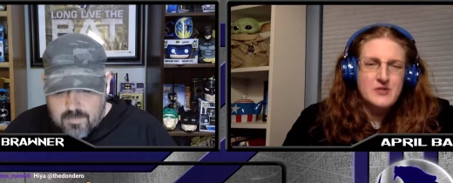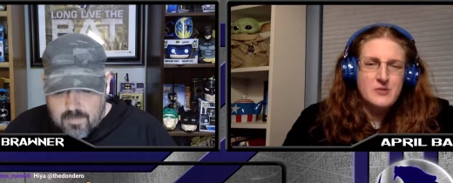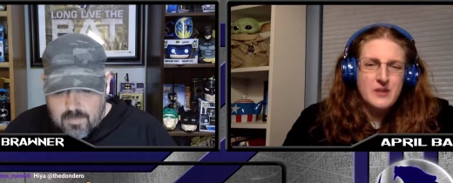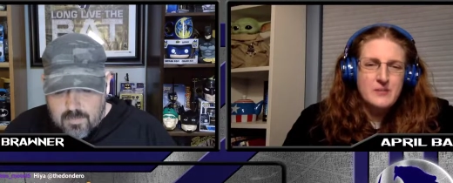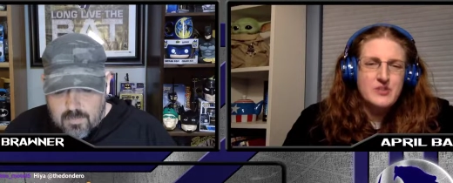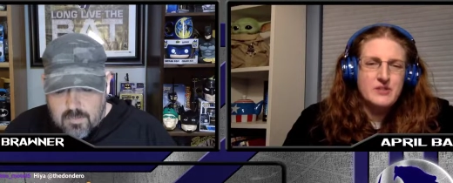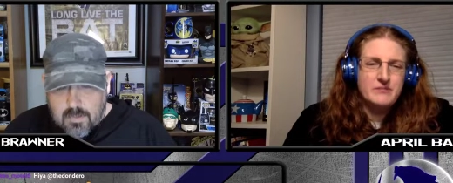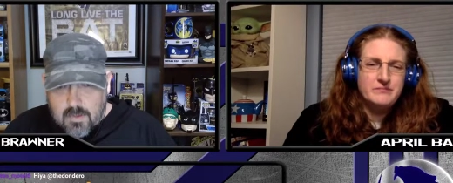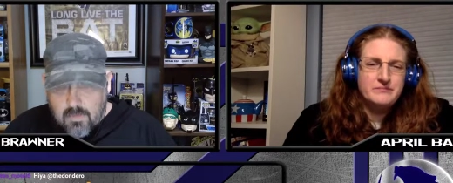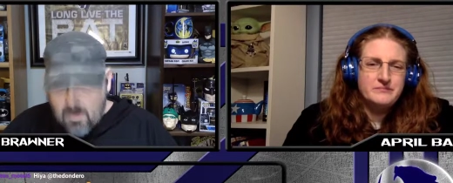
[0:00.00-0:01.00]
Speaker 1: his
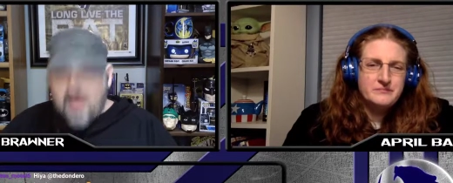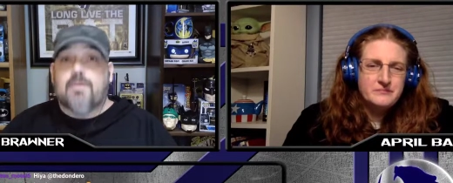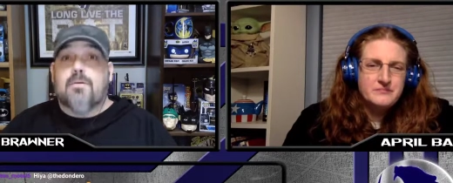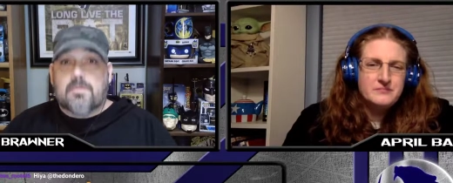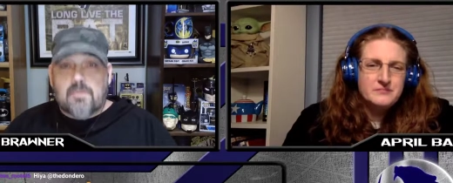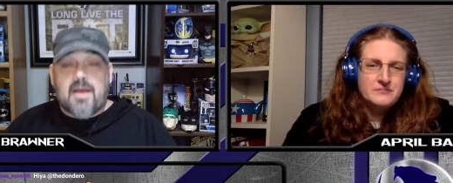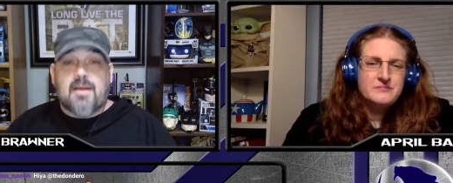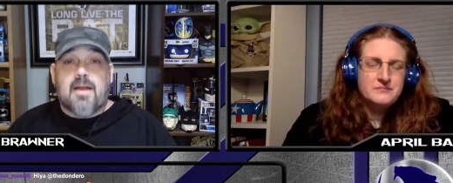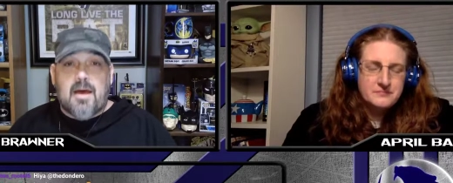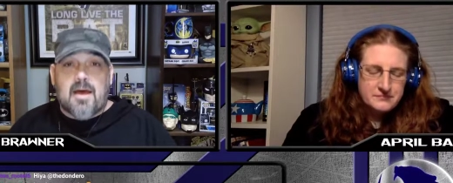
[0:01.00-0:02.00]
redemption. Right. Right.
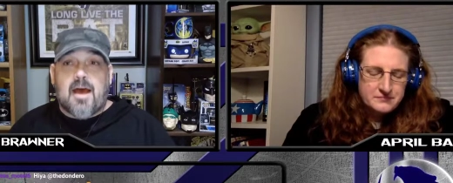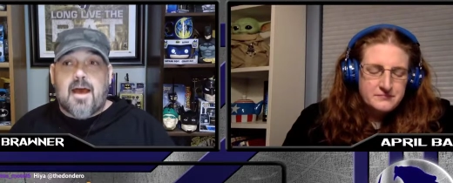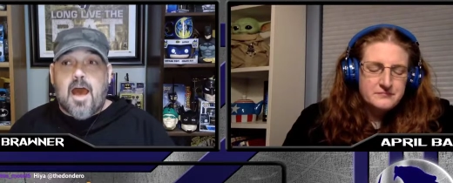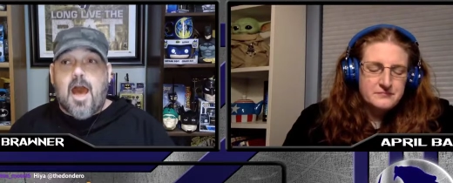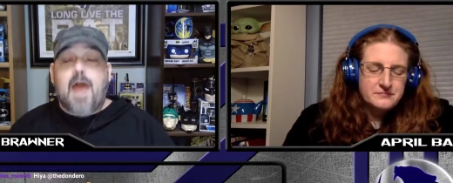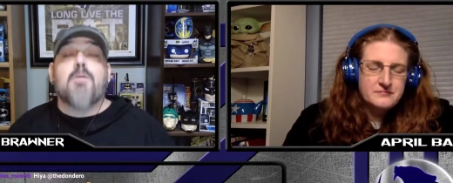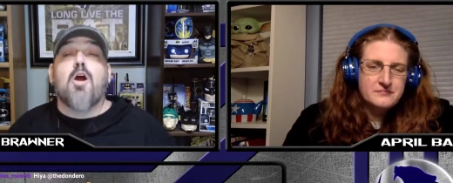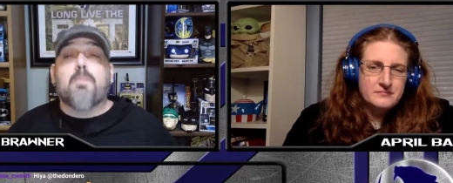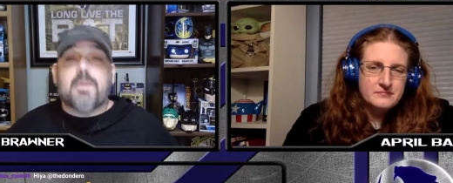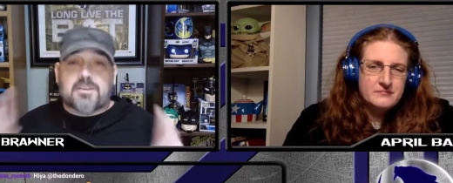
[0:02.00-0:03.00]
I'm
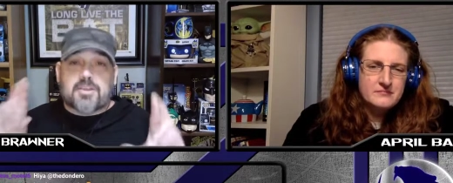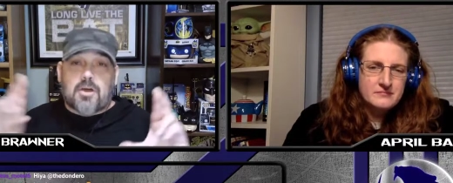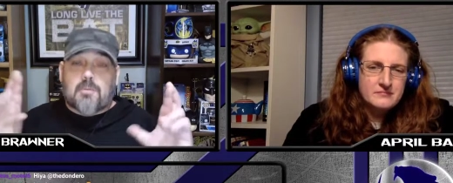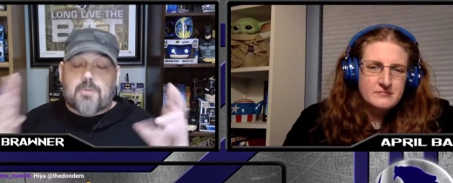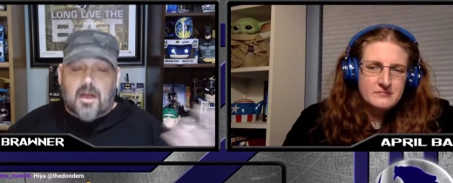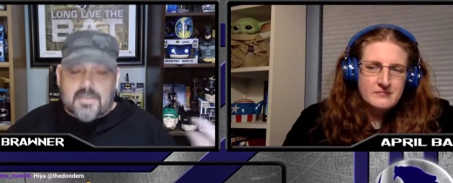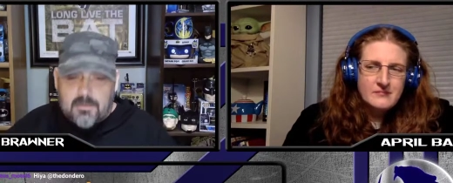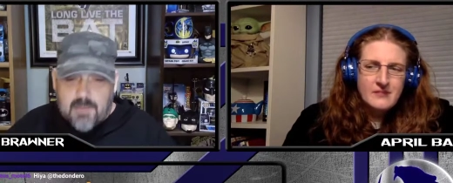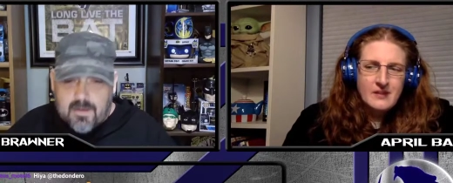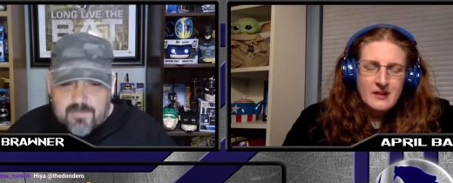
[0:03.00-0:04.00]
hoping so. I'm
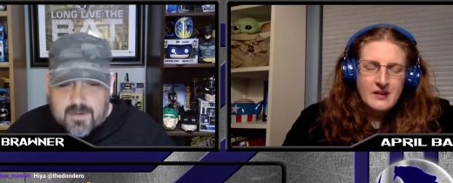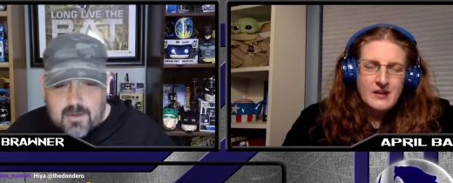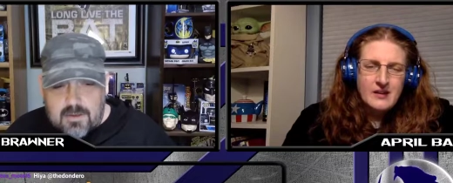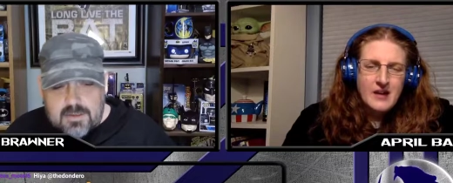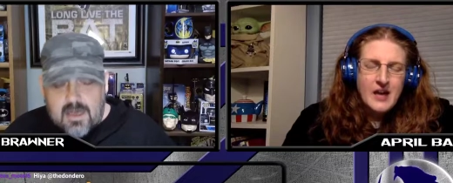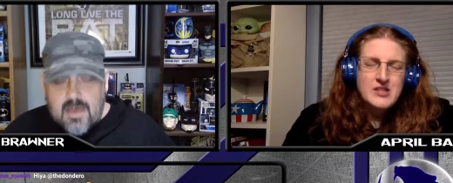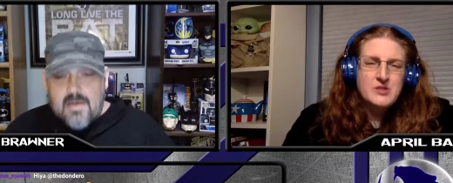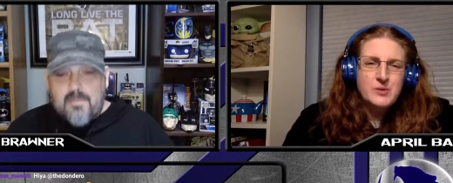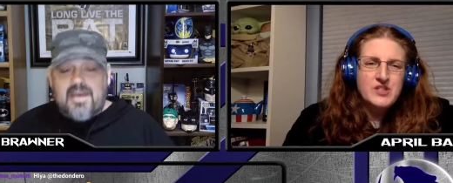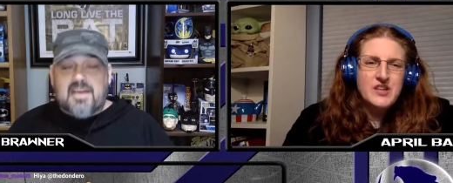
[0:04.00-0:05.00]
crossing my fingers.
Speaker 2: I
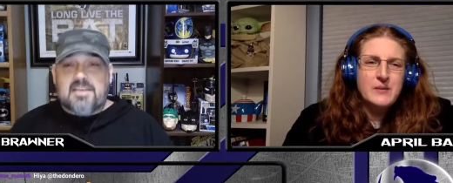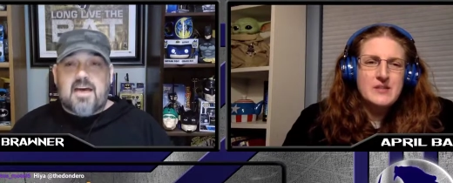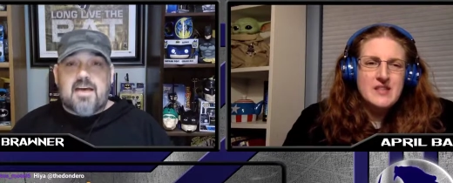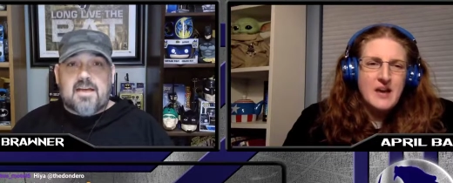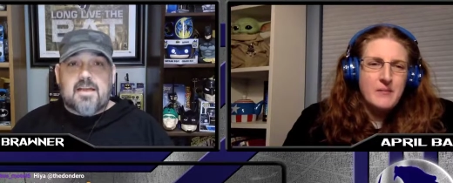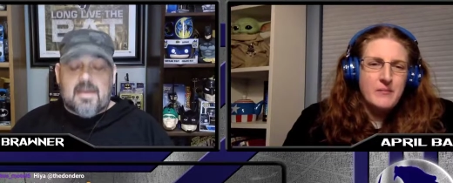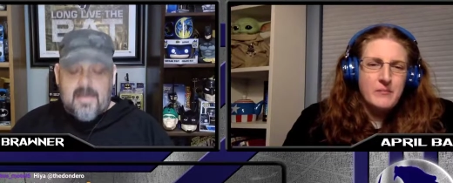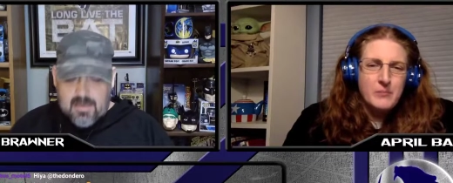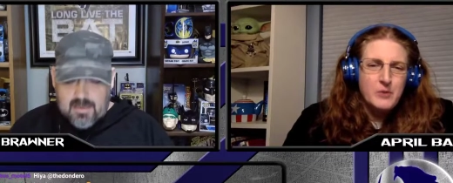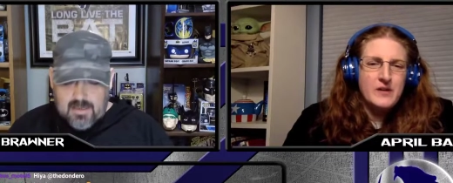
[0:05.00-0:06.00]
just wish they would stop
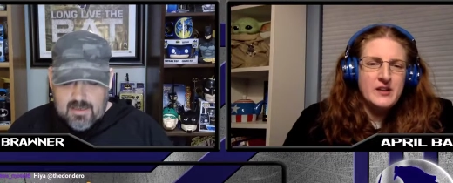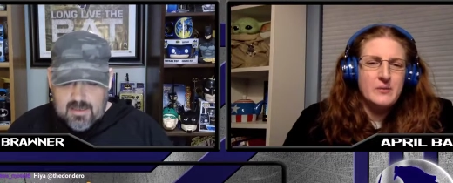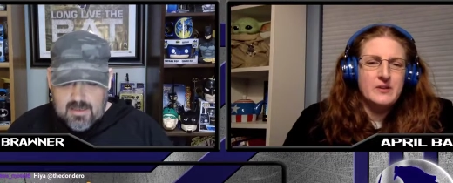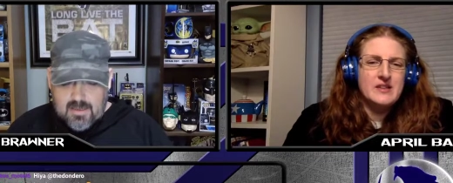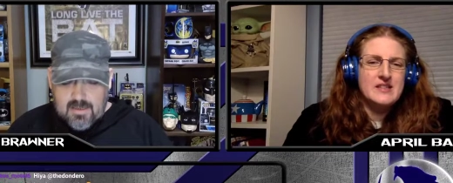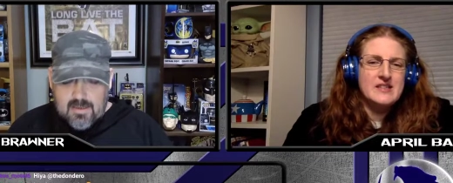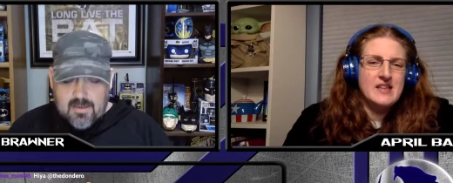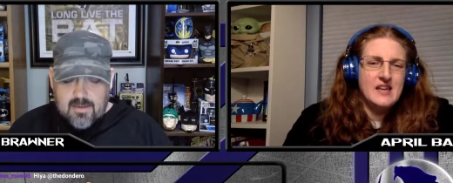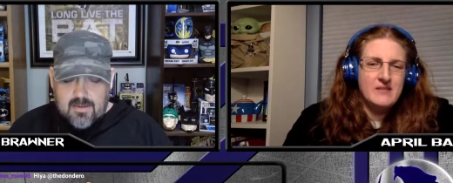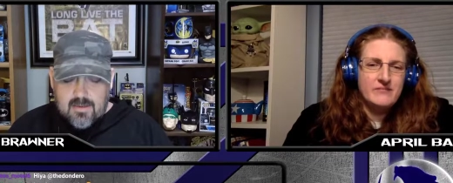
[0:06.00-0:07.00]
moving the release
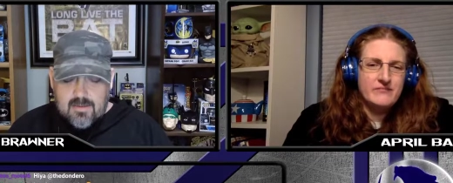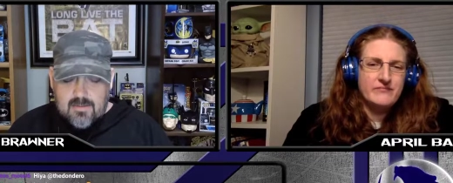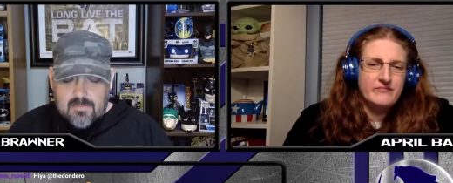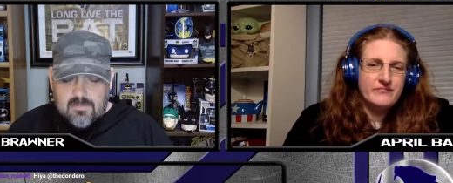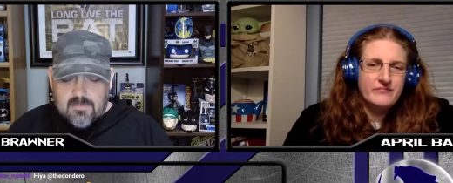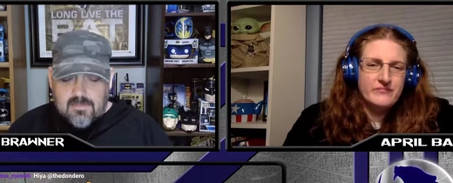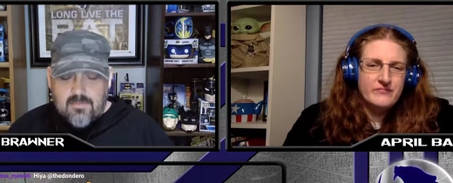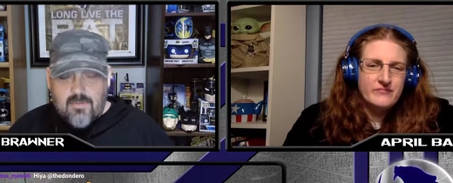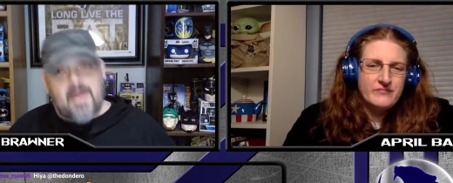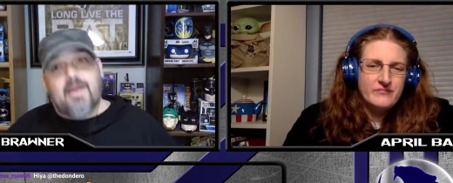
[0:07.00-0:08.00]
date.
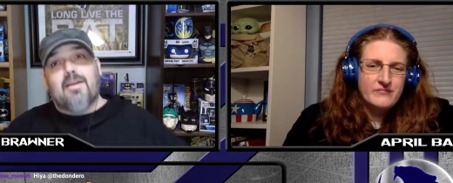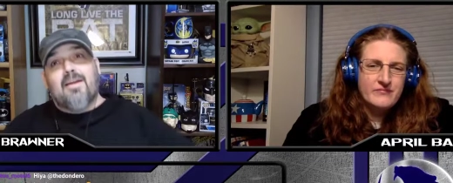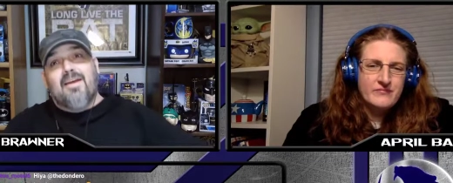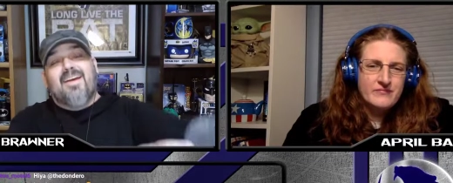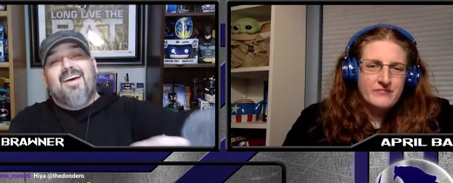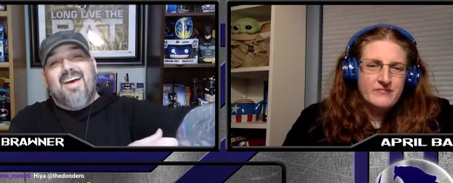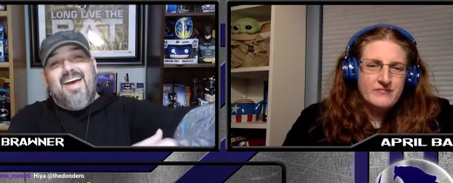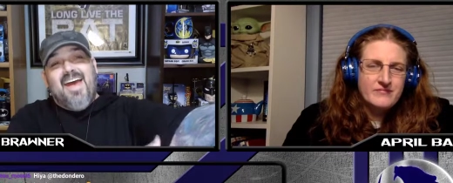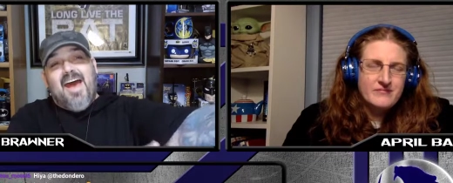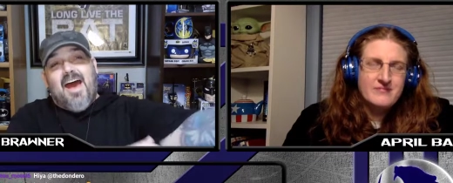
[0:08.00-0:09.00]
Speaker 1: Right.
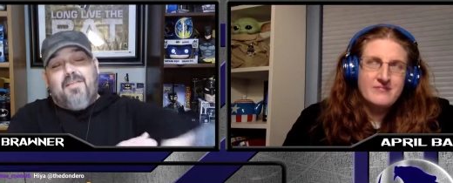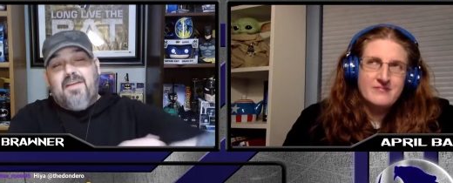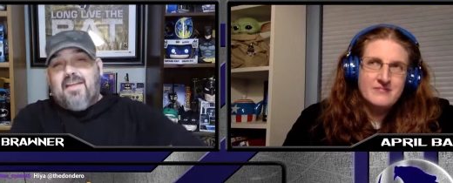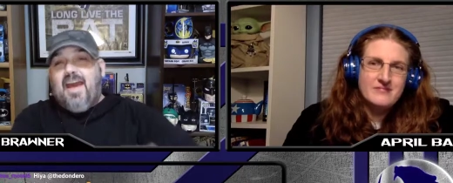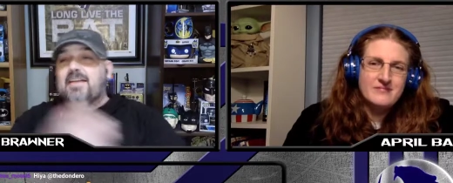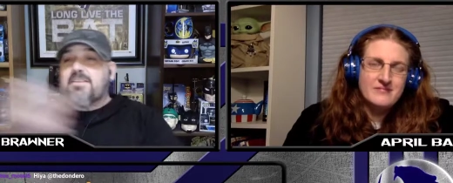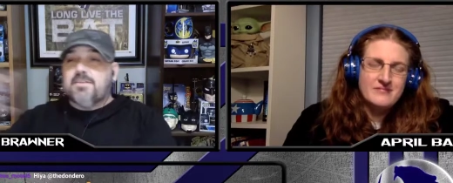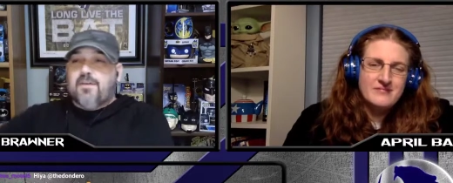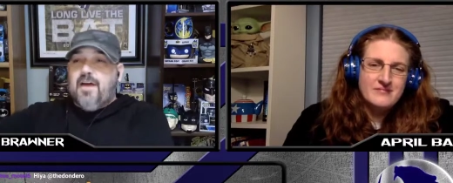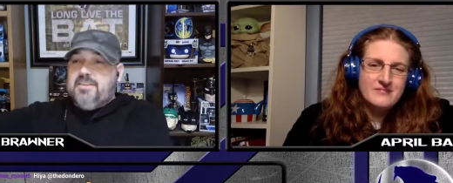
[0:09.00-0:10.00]
I think they had some
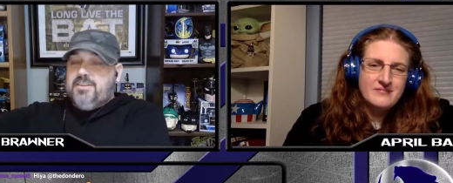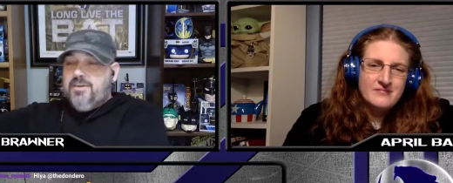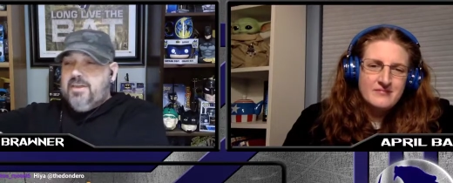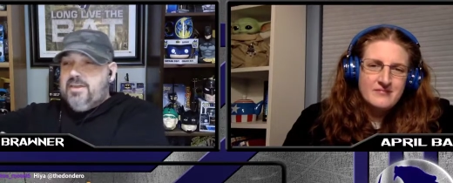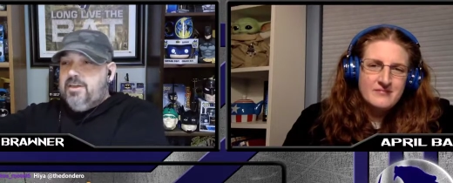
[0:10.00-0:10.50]
fine tuning to